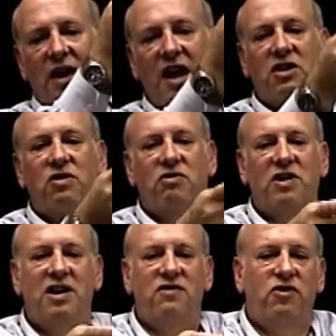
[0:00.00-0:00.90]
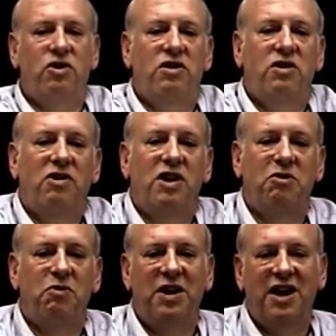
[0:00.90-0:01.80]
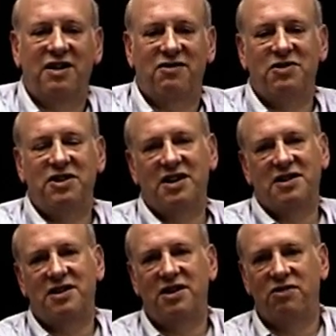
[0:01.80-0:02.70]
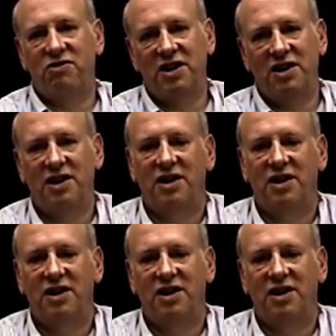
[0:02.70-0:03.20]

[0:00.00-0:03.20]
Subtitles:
ECOgrade photo-degradable bags from GXT Green.